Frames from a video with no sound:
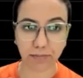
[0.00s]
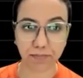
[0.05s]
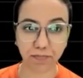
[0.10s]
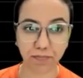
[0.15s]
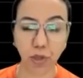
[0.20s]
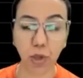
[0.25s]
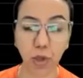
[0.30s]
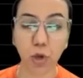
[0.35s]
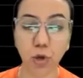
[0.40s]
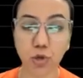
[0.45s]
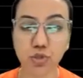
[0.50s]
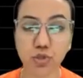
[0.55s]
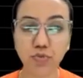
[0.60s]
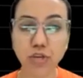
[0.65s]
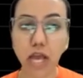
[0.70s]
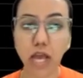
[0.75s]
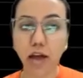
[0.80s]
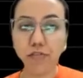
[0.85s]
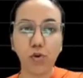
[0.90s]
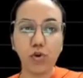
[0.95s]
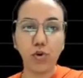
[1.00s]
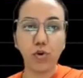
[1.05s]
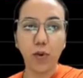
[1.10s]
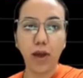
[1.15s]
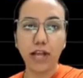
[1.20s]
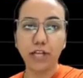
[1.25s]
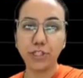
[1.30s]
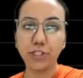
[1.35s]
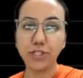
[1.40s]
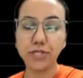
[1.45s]
So we have 4
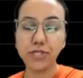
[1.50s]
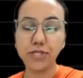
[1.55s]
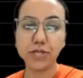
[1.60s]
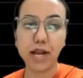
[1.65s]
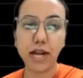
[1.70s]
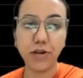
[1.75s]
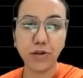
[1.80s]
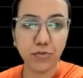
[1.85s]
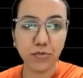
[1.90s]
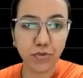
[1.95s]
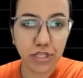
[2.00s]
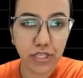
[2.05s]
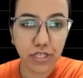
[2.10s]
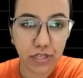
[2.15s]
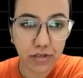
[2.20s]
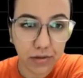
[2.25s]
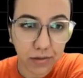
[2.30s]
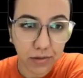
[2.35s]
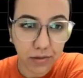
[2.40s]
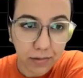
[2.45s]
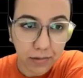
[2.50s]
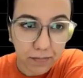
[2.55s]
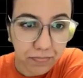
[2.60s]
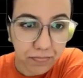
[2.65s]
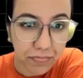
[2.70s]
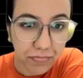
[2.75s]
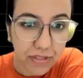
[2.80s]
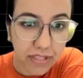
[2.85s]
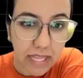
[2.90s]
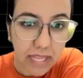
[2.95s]
questions right over here.
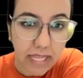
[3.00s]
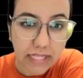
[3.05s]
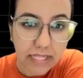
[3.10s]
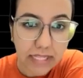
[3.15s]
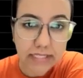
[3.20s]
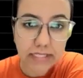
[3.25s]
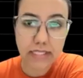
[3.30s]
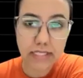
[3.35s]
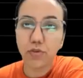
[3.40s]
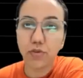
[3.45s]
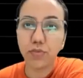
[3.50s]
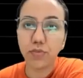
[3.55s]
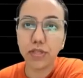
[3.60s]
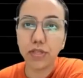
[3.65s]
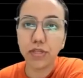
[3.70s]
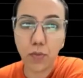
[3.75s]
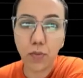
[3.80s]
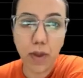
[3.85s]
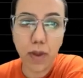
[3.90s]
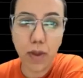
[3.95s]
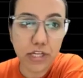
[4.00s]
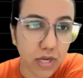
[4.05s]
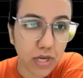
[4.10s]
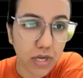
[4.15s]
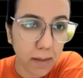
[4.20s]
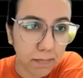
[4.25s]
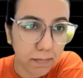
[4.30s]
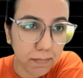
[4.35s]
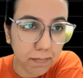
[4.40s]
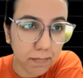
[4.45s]
Let's start with question
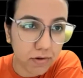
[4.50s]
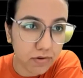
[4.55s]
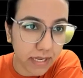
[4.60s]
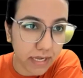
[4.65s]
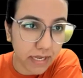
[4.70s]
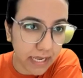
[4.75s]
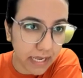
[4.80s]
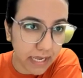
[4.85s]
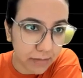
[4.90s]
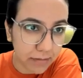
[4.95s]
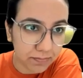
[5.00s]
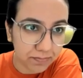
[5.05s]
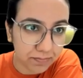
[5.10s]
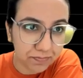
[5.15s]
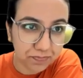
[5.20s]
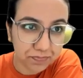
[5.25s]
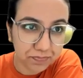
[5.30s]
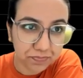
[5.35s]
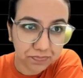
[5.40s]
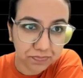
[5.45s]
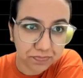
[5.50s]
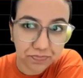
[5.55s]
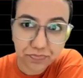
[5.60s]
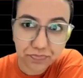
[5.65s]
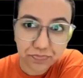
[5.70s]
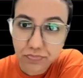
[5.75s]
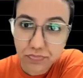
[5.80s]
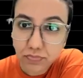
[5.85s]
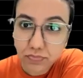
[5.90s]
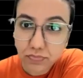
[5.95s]
number A.
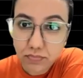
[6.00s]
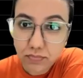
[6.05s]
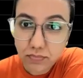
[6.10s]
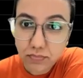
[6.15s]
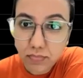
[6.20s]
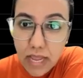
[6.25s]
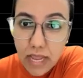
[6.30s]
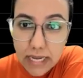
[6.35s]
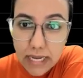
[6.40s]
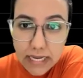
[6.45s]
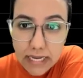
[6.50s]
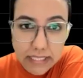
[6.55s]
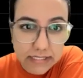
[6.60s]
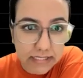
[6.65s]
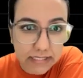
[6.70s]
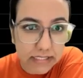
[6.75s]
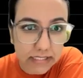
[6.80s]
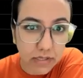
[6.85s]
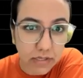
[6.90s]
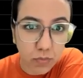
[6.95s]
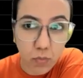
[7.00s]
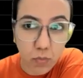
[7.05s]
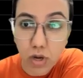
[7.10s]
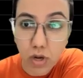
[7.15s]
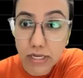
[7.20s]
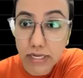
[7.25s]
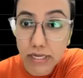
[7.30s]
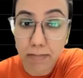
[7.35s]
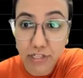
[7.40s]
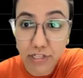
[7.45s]
And let's see what it
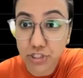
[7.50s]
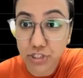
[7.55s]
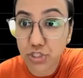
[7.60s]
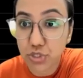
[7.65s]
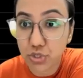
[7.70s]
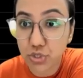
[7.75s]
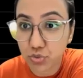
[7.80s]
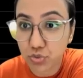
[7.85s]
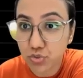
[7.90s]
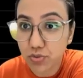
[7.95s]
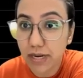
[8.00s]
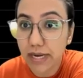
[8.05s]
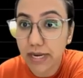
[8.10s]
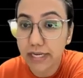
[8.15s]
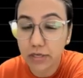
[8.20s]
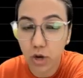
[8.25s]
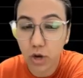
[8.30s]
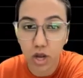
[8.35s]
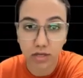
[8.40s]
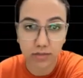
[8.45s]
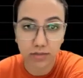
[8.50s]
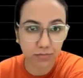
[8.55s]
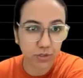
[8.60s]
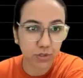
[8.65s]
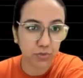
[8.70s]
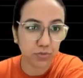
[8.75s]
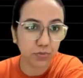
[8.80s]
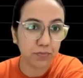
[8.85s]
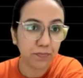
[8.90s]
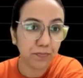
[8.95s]
matches to in column
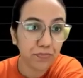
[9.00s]
2.